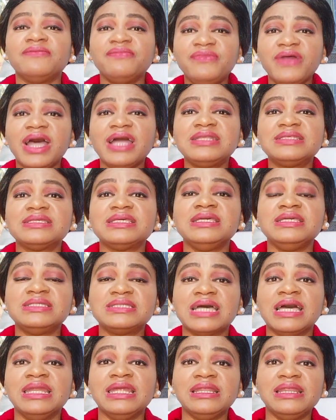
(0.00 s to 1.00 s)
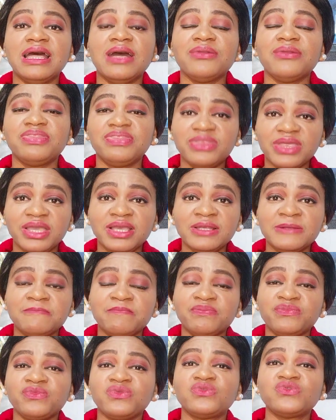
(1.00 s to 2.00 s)
That is another
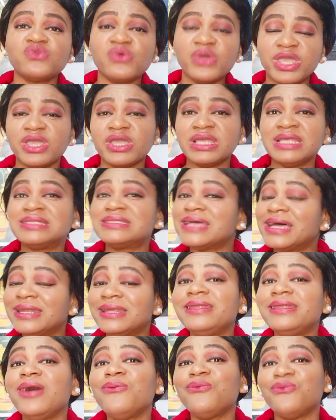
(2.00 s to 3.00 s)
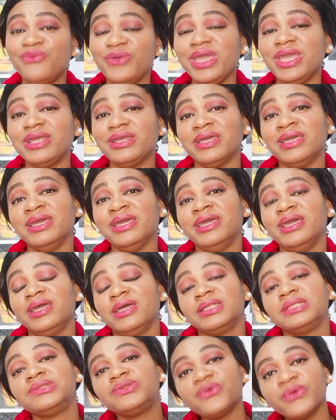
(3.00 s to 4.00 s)
thing. So it's another way
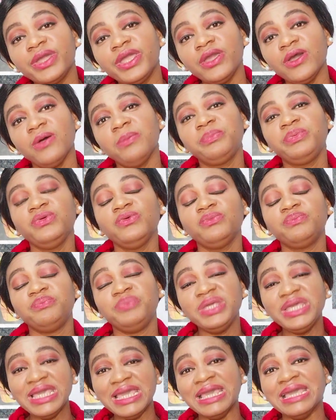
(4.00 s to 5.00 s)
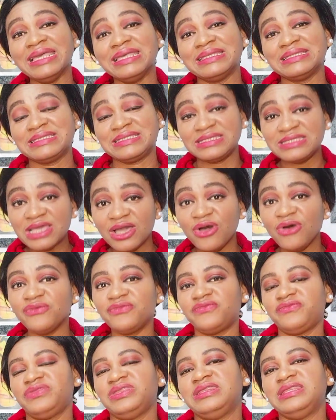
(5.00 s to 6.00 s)
to help you be a
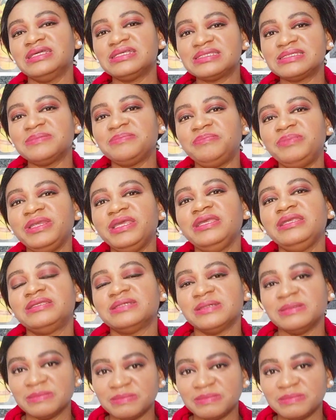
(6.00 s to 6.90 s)
self-disciplined